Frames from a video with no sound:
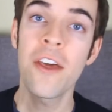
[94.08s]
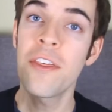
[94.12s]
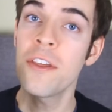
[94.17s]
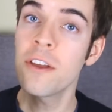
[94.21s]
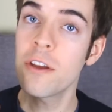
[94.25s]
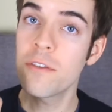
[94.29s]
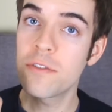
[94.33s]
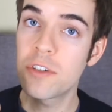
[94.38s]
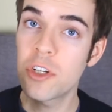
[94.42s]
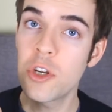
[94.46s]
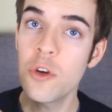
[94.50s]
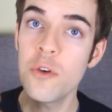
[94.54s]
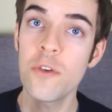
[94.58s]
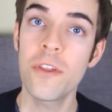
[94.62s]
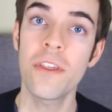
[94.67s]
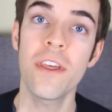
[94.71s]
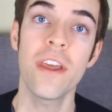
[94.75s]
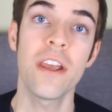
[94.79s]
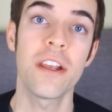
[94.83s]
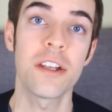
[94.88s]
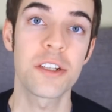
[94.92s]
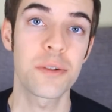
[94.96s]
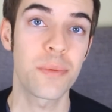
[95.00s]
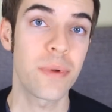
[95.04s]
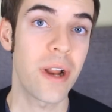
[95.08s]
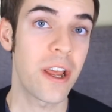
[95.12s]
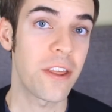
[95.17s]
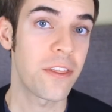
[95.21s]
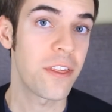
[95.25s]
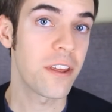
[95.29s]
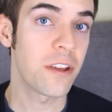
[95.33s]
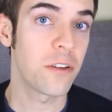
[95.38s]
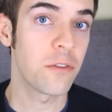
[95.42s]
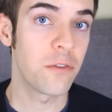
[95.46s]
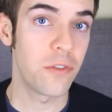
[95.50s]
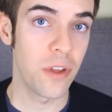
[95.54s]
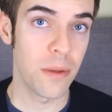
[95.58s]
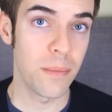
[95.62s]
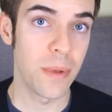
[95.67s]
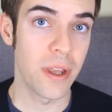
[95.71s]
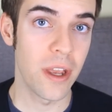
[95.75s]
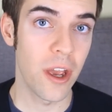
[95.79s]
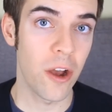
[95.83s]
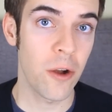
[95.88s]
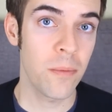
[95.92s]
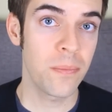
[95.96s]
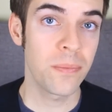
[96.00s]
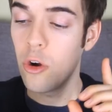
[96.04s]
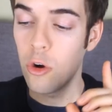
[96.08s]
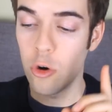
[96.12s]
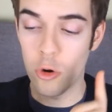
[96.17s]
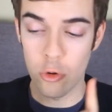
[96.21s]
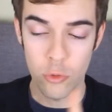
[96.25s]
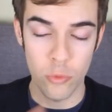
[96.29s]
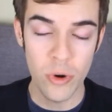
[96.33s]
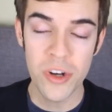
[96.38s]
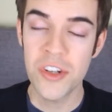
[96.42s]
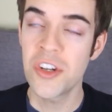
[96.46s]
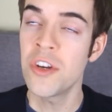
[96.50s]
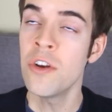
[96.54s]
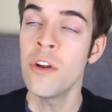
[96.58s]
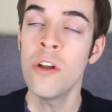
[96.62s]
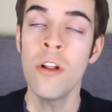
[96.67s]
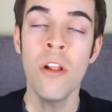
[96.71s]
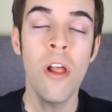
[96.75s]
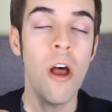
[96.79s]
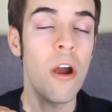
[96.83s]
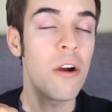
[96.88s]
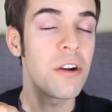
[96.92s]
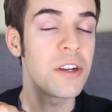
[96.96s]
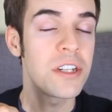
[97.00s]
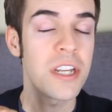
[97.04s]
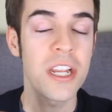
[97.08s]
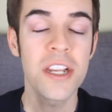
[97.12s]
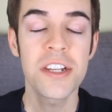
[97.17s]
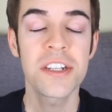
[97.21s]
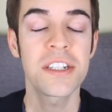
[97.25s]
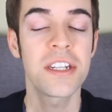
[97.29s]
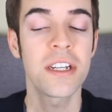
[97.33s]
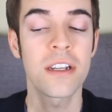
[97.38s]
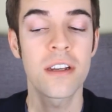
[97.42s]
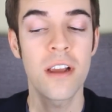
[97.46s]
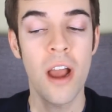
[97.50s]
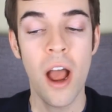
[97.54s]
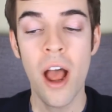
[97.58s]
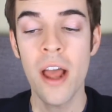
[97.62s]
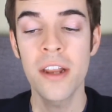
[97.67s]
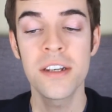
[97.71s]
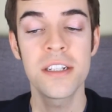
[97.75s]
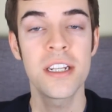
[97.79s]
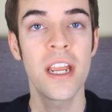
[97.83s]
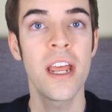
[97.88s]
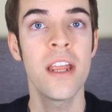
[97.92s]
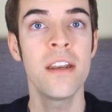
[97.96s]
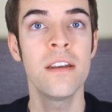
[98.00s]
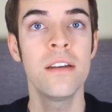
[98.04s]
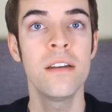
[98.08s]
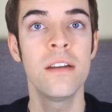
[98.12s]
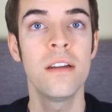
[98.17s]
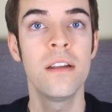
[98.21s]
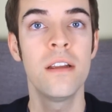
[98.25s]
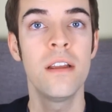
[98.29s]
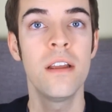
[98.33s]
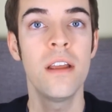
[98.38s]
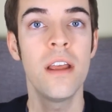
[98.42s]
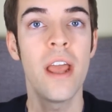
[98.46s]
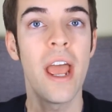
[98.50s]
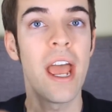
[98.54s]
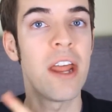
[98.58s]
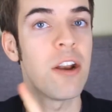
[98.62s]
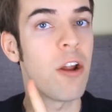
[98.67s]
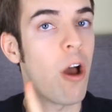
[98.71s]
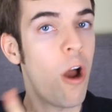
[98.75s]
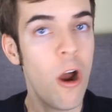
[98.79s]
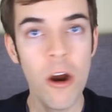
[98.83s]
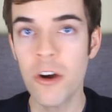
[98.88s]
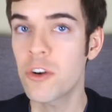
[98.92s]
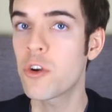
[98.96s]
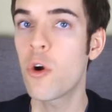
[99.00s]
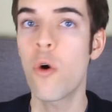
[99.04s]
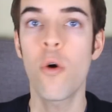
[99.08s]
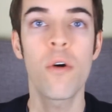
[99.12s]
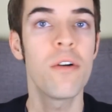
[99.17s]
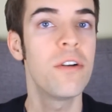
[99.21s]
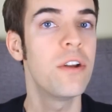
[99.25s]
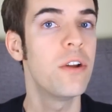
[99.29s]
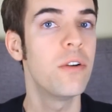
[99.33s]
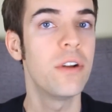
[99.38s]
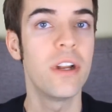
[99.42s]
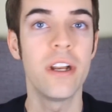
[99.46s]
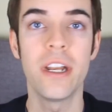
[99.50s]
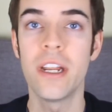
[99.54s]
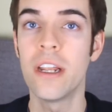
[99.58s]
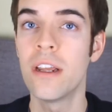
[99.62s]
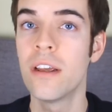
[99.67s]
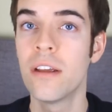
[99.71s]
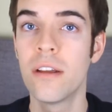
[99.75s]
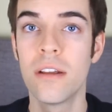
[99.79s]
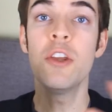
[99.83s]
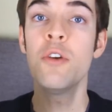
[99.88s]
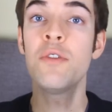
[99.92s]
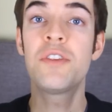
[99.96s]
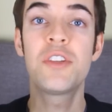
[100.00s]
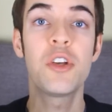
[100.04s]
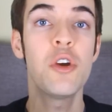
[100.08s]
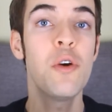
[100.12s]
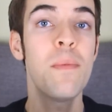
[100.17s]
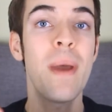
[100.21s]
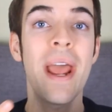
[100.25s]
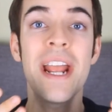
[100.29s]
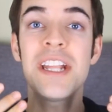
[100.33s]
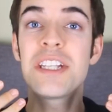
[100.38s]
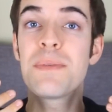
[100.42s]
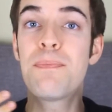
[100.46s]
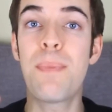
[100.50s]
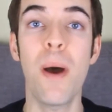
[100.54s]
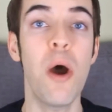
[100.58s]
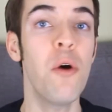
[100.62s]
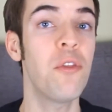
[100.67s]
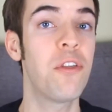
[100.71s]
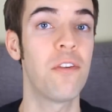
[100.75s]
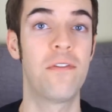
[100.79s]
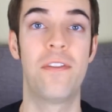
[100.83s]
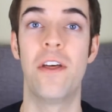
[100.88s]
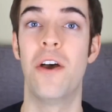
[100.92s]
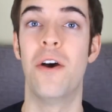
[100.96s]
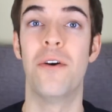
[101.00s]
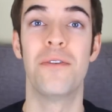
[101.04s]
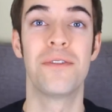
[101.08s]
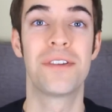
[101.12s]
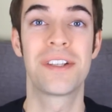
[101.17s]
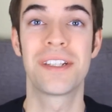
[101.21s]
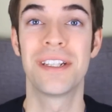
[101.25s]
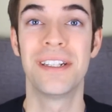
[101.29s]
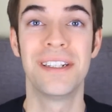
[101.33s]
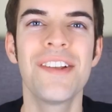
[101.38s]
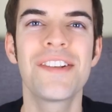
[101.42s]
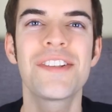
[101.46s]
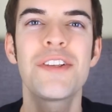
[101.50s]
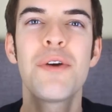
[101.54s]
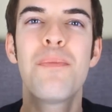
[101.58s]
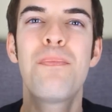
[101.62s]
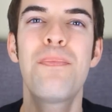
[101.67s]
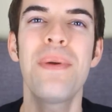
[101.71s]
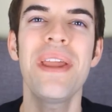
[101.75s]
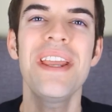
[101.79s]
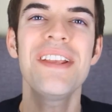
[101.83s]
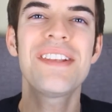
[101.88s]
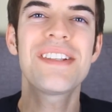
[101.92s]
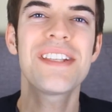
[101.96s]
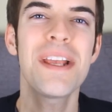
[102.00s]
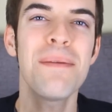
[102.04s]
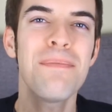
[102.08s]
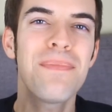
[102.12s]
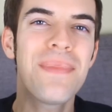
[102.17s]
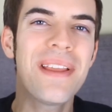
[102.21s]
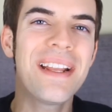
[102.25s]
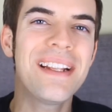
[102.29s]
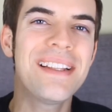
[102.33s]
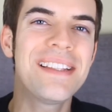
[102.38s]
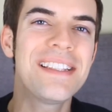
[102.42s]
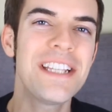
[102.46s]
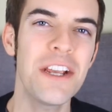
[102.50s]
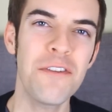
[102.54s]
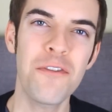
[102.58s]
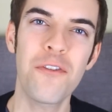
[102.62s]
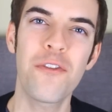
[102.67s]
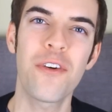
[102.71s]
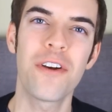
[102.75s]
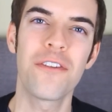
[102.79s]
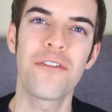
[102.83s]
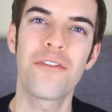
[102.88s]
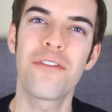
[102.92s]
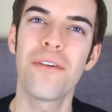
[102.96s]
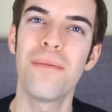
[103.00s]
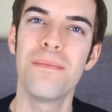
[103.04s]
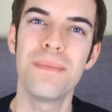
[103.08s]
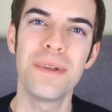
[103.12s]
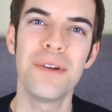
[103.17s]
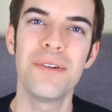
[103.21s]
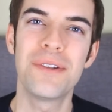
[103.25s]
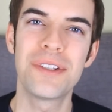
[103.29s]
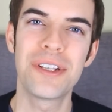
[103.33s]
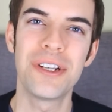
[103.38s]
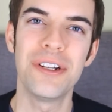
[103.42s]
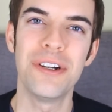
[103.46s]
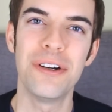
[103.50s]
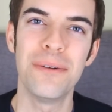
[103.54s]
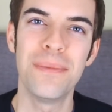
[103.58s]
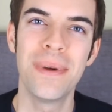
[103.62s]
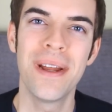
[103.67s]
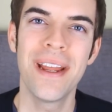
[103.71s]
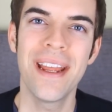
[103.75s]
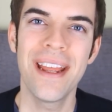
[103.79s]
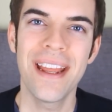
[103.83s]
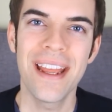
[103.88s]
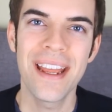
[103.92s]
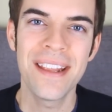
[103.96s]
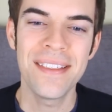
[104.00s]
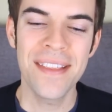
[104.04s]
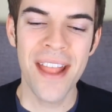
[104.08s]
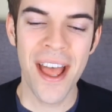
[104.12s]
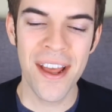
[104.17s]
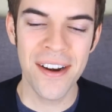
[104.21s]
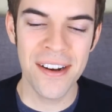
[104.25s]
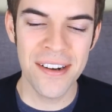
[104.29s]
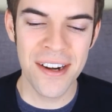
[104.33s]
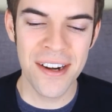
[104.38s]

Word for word: I think of 2 things when I think of Vimeo: original artistic content and hardcore nudity. YouTube hates both of those. So be something different from YouTube and not